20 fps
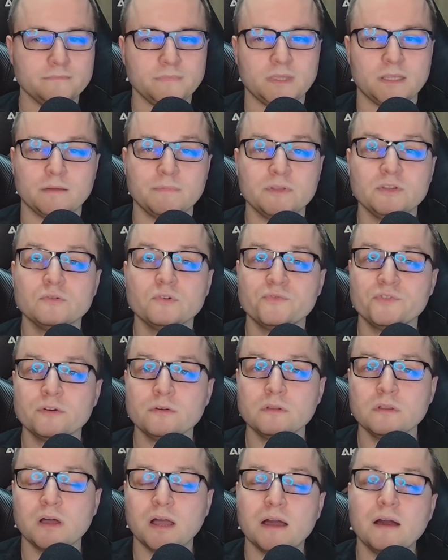But
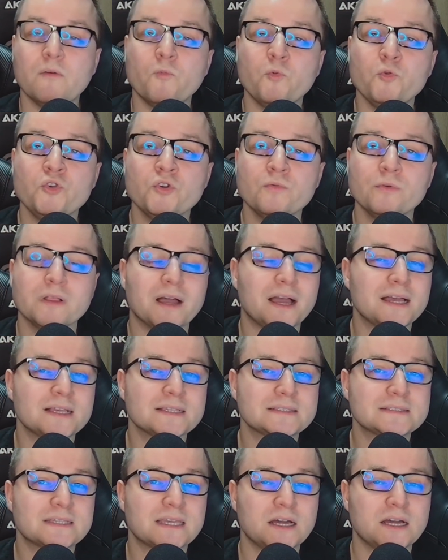overall, you will
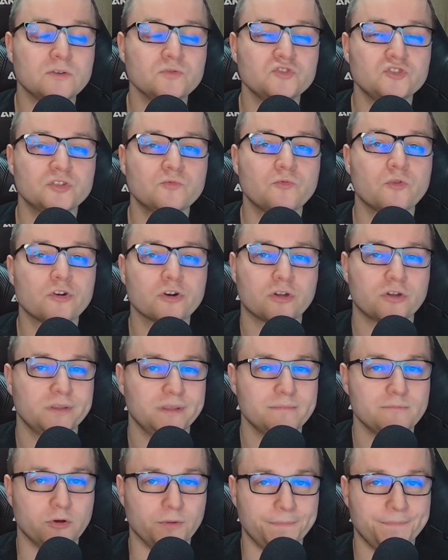ask how's the work on
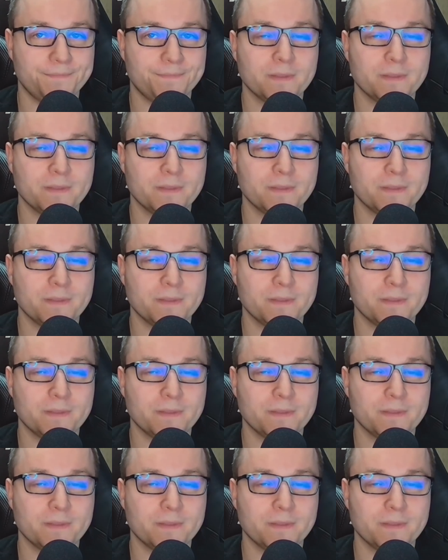the mod.